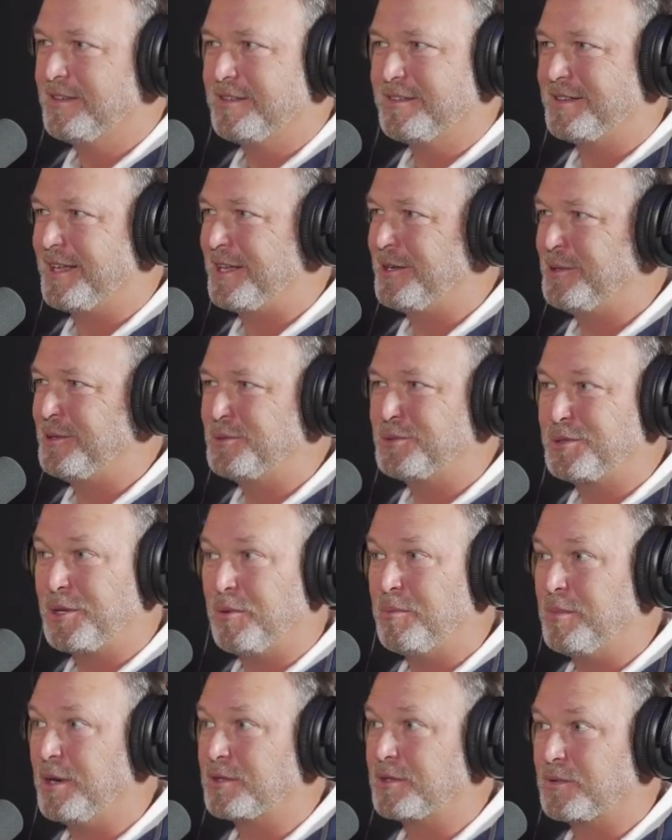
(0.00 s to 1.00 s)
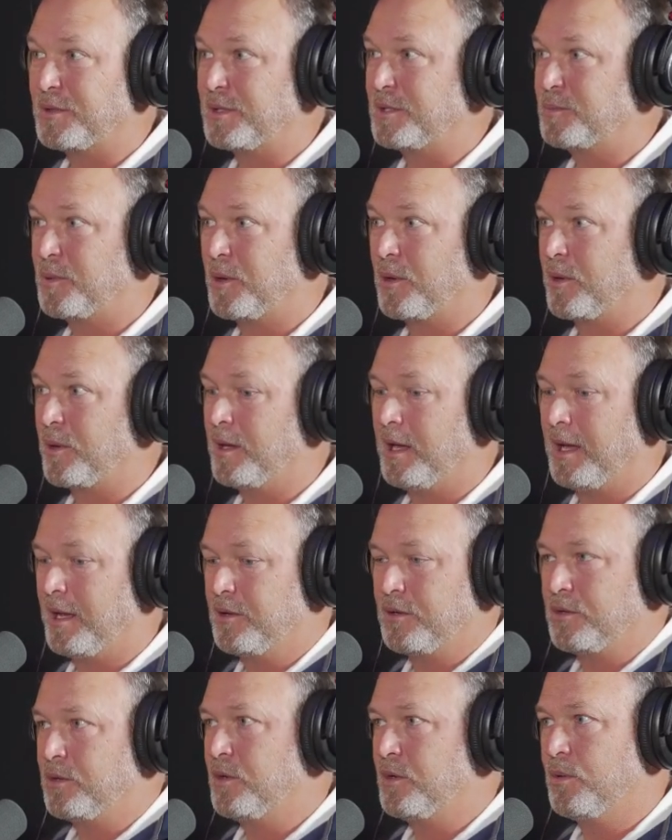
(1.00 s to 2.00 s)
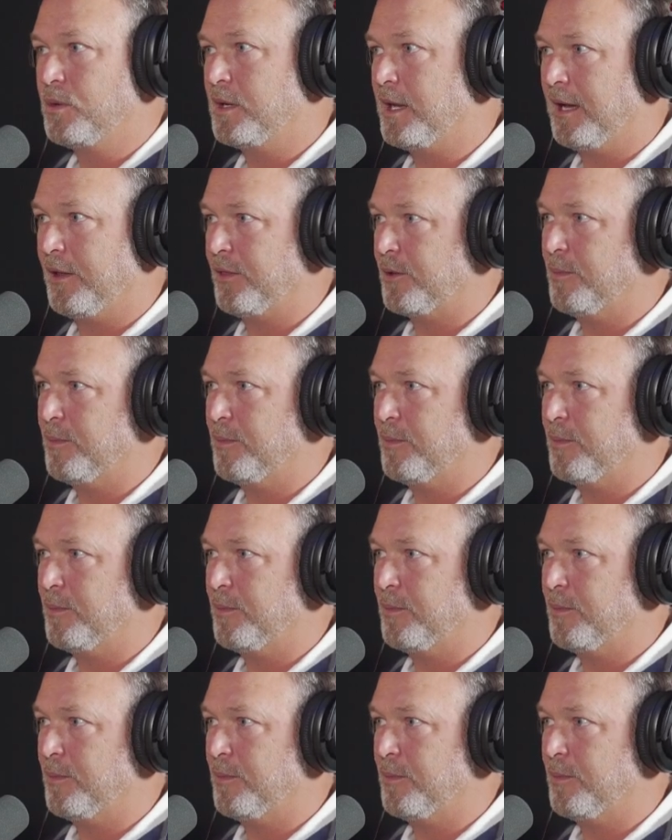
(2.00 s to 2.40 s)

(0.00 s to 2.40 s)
They do so much for this program. I couldn't do it without them.